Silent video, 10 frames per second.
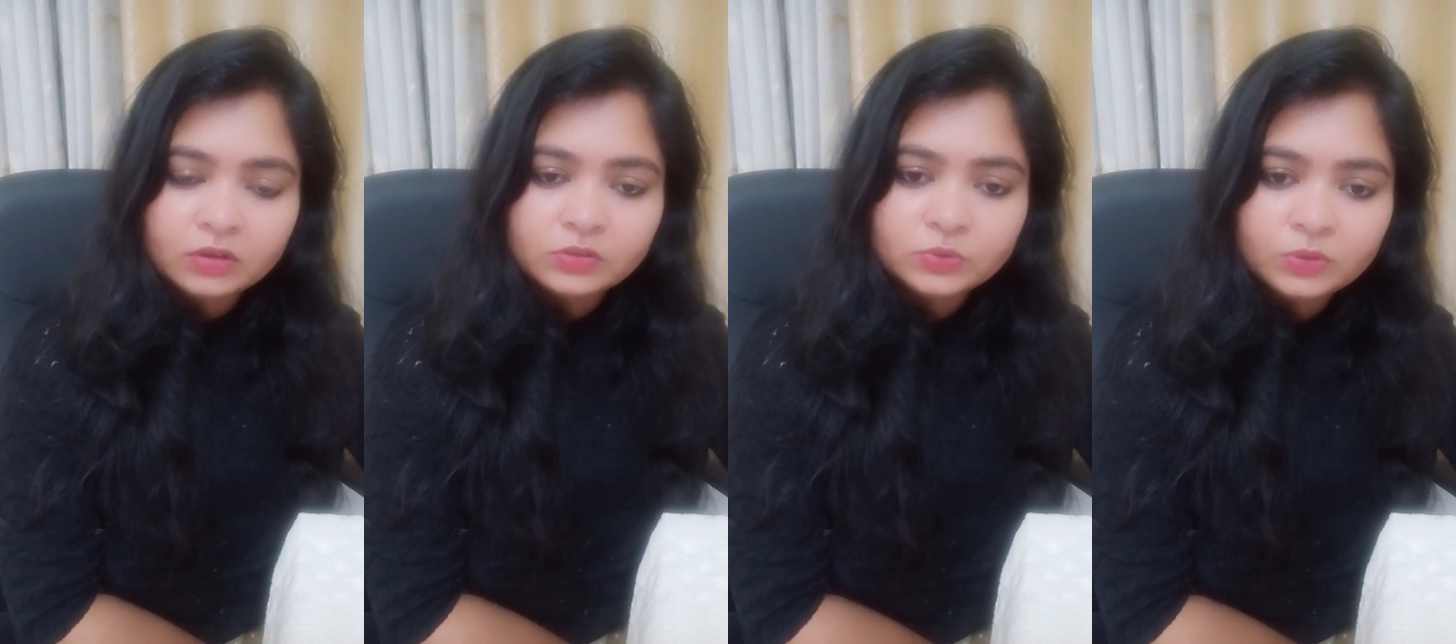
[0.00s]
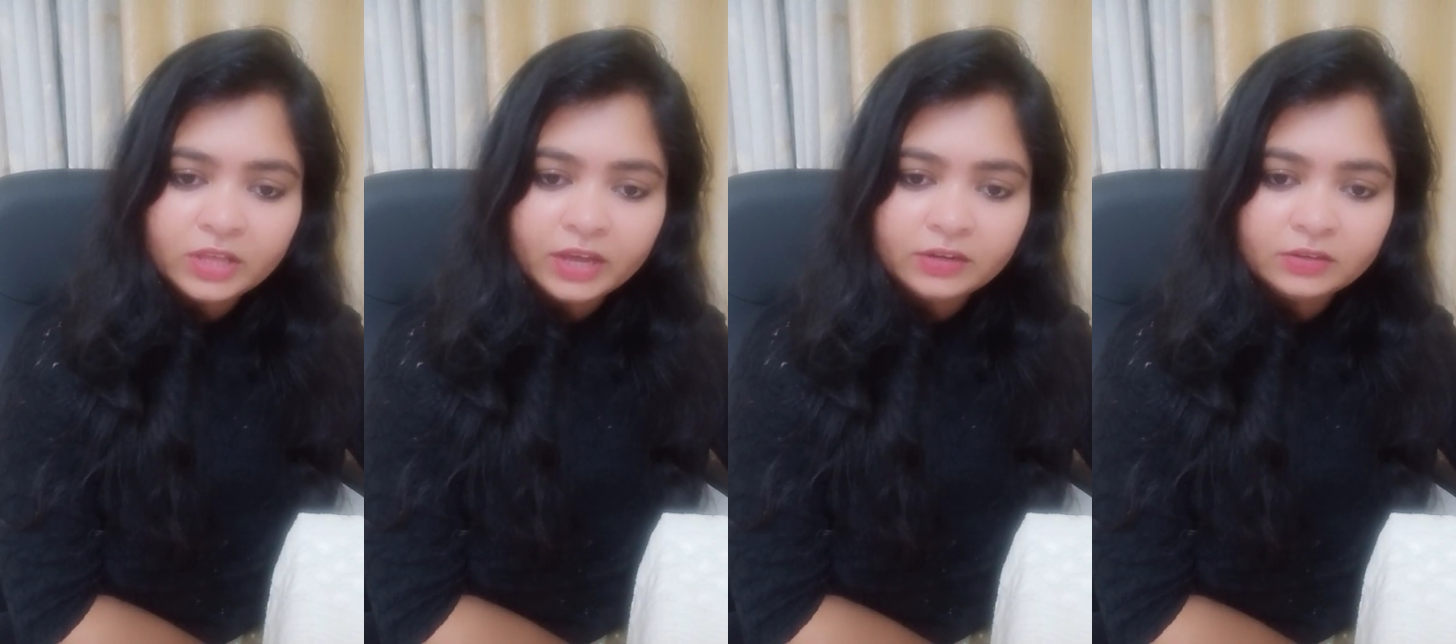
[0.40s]
so
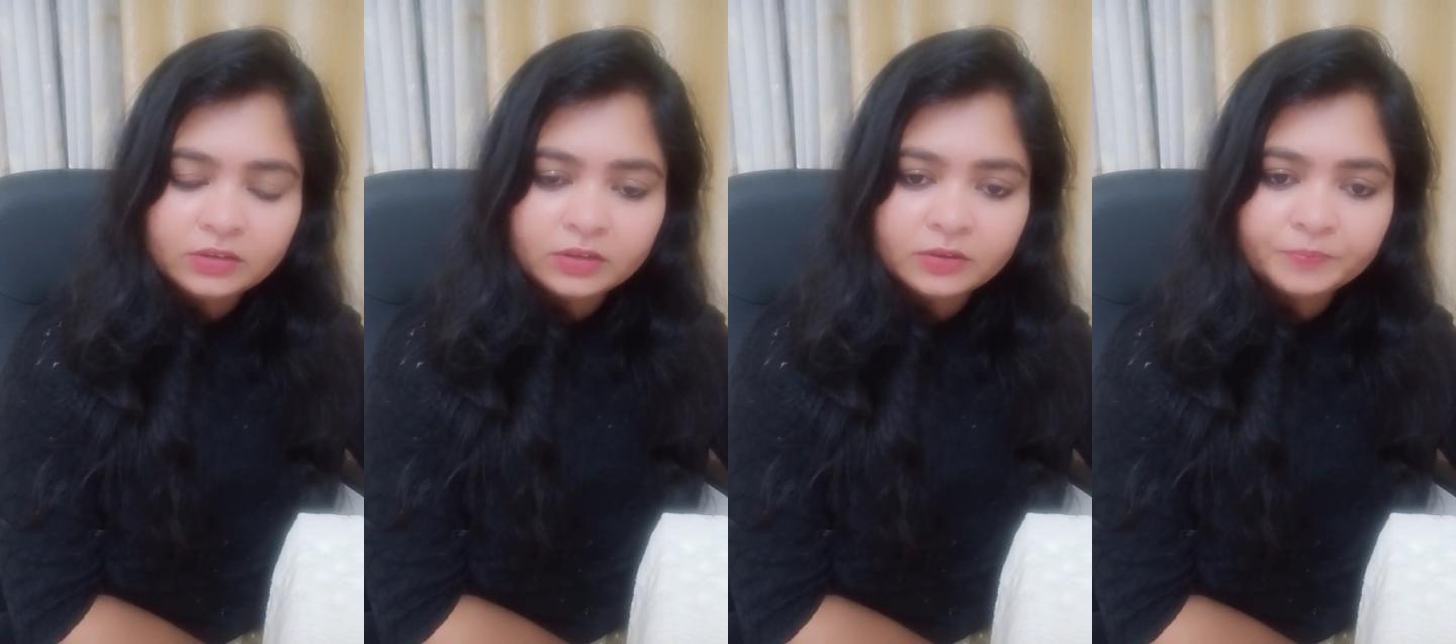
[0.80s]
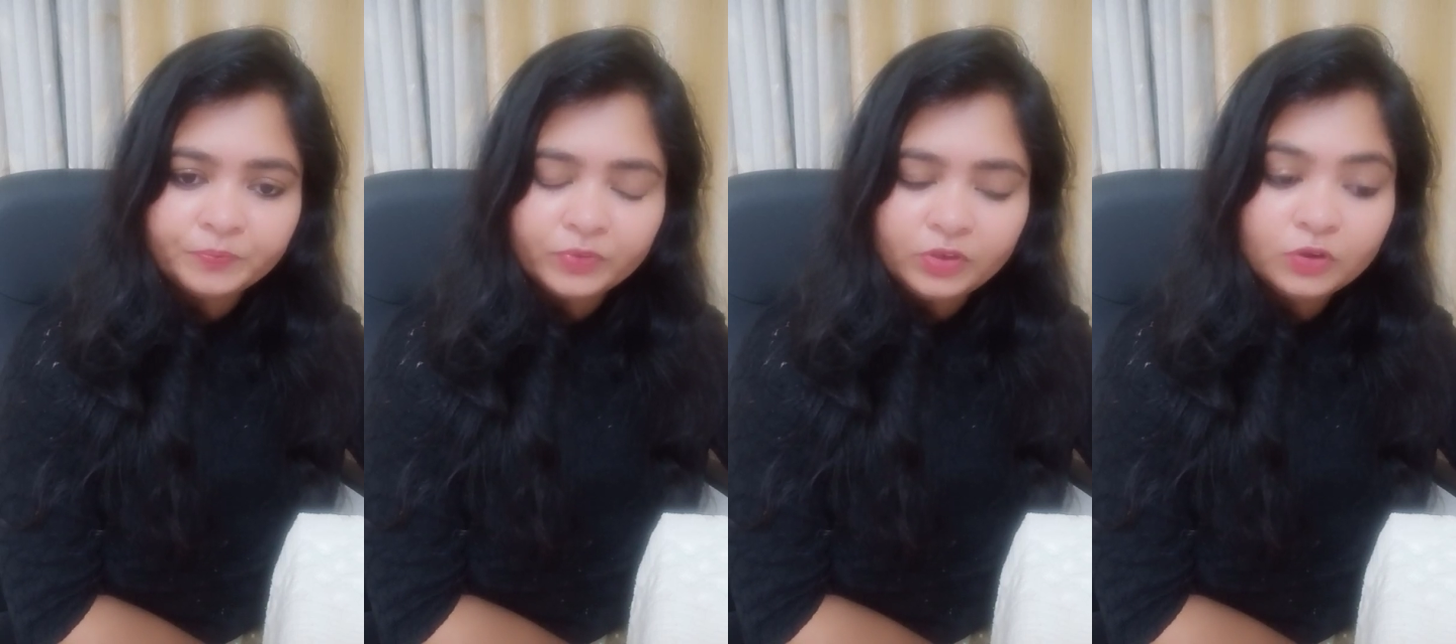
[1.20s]
that
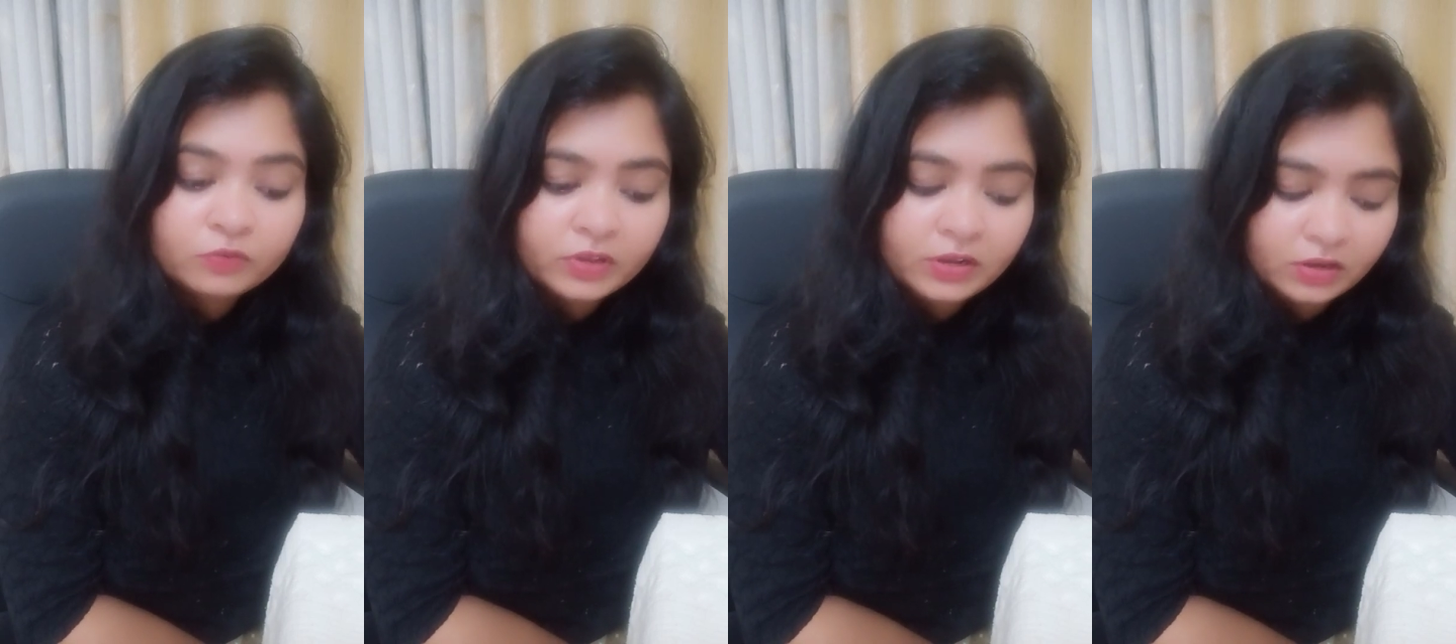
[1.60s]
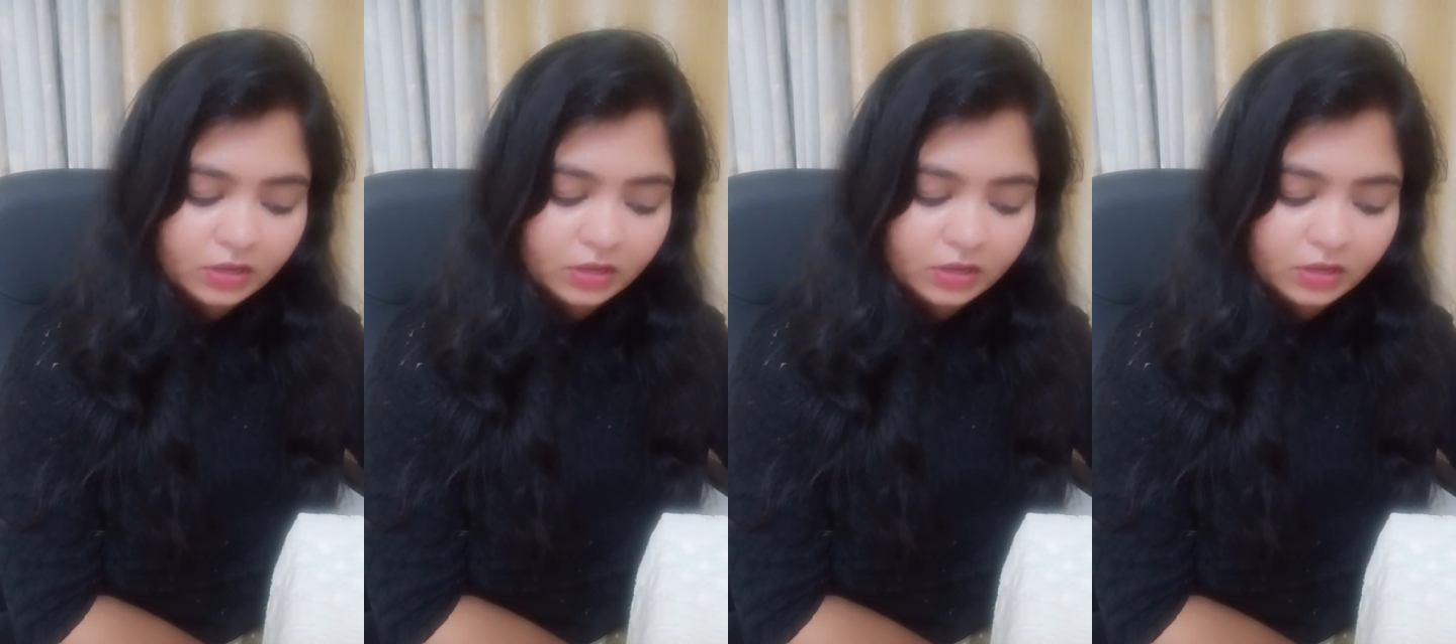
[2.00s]
you will